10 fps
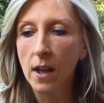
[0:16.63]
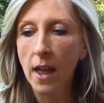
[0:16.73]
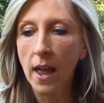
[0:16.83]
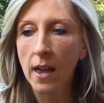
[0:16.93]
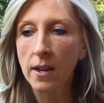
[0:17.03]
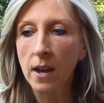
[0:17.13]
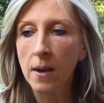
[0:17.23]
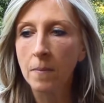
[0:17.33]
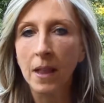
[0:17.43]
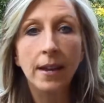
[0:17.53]

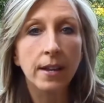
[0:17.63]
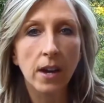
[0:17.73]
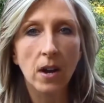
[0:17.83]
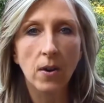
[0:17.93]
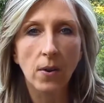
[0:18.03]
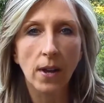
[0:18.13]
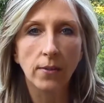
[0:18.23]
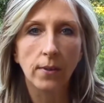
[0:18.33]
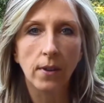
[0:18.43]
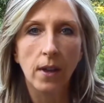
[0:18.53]
and letting go has